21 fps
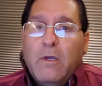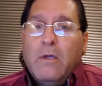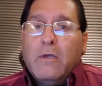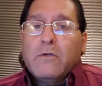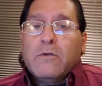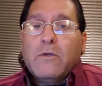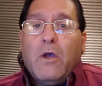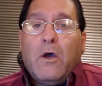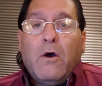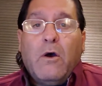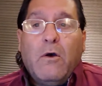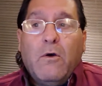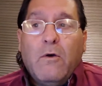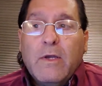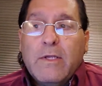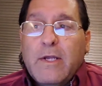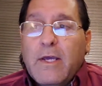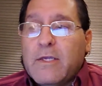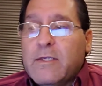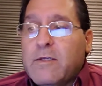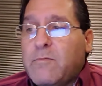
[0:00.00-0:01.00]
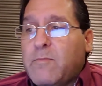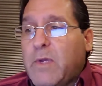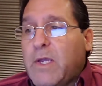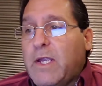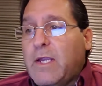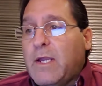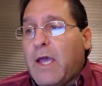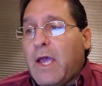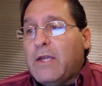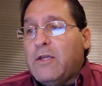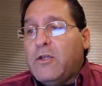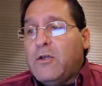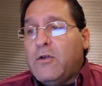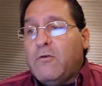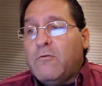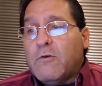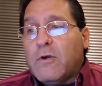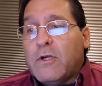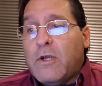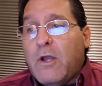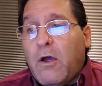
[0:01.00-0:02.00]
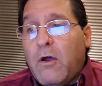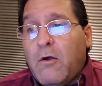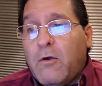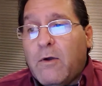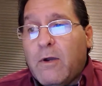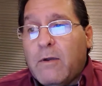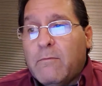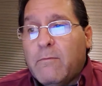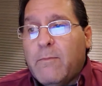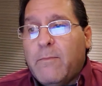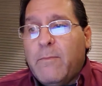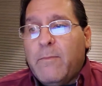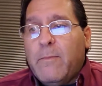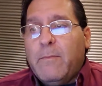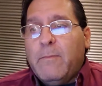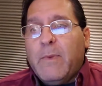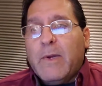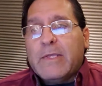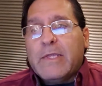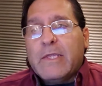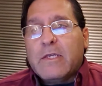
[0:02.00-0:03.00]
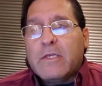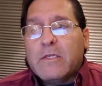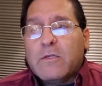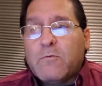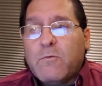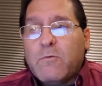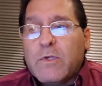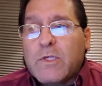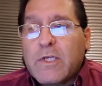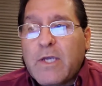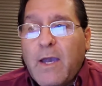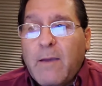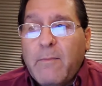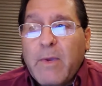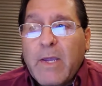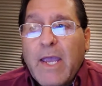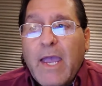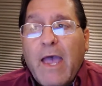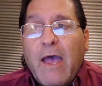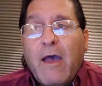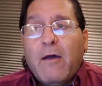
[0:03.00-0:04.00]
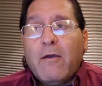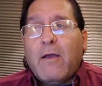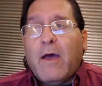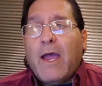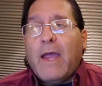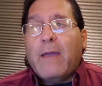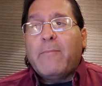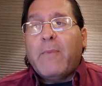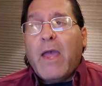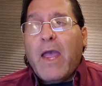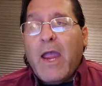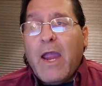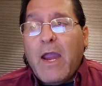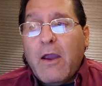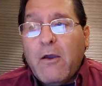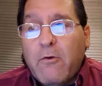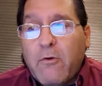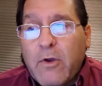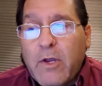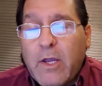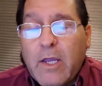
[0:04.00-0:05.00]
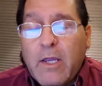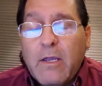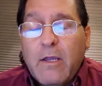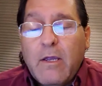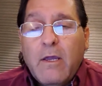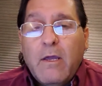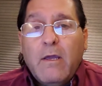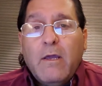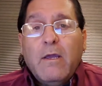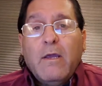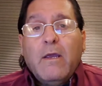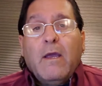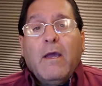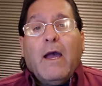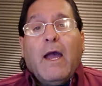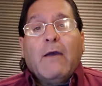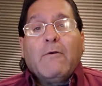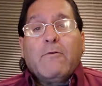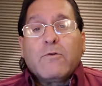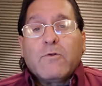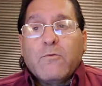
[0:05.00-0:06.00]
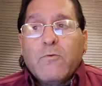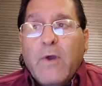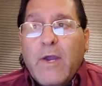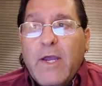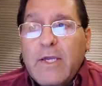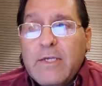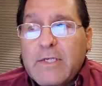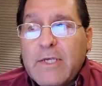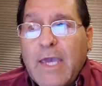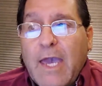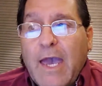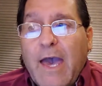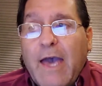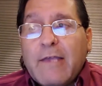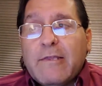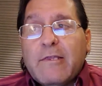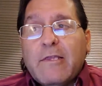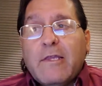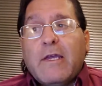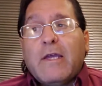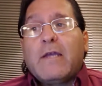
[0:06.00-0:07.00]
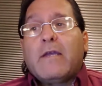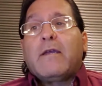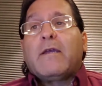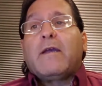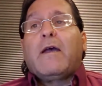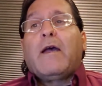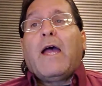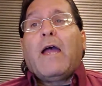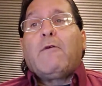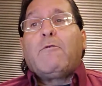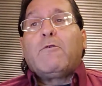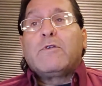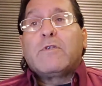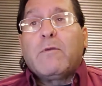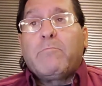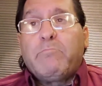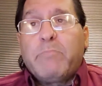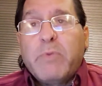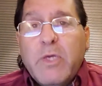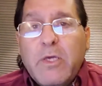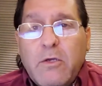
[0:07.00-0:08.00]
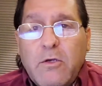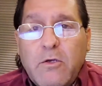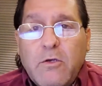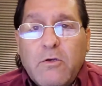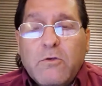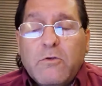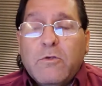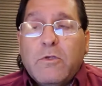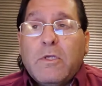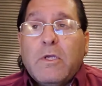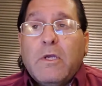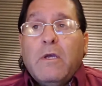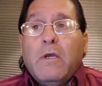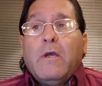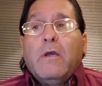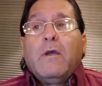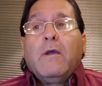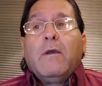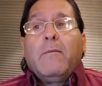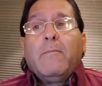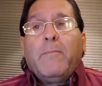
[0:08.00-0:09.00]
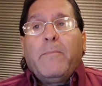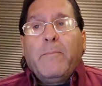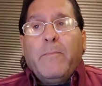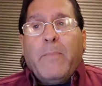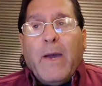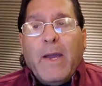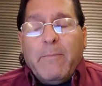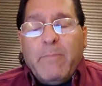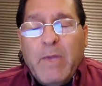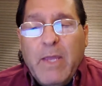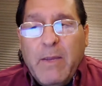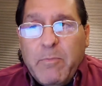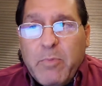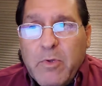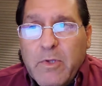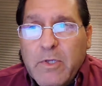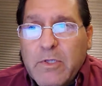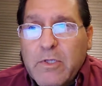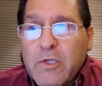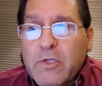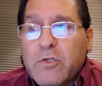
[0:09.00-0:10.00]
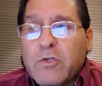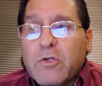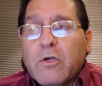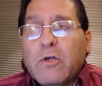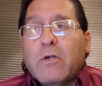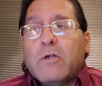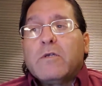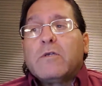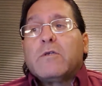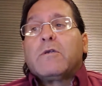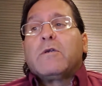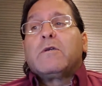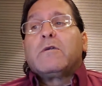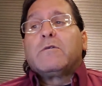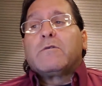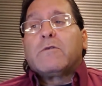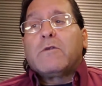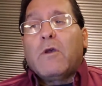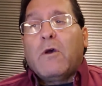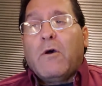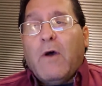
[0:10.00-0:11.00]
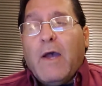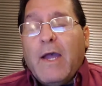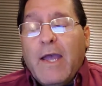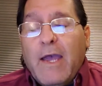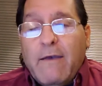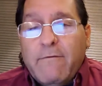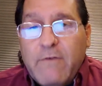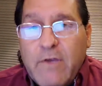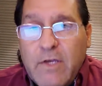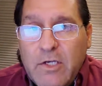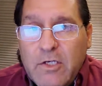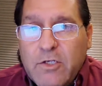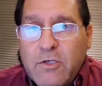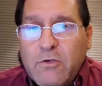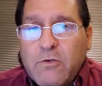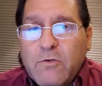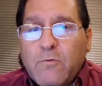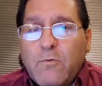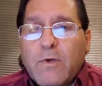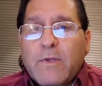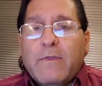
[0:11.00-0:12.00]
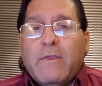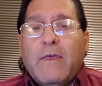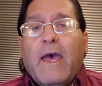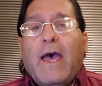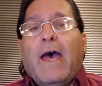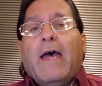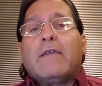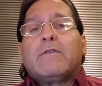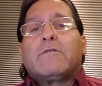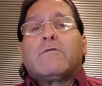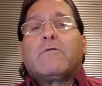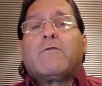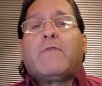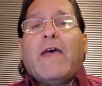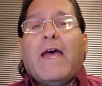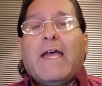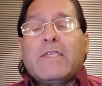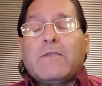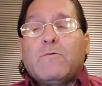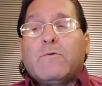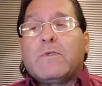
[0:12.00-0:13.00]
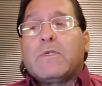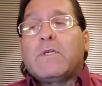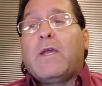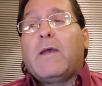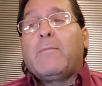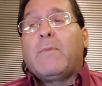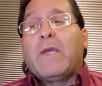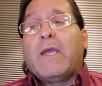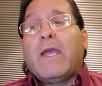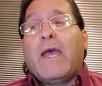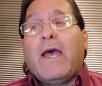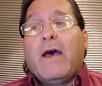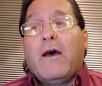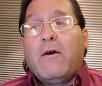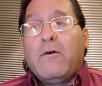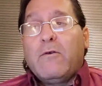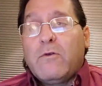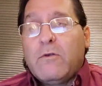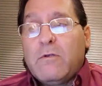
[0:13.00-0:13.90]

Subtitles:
So it doesn't mean I do or don't, but this is what's coming out. I'm angry. I was raised Catholic. I was abused by people in the church, so I have issues with that. So that's what's coming out.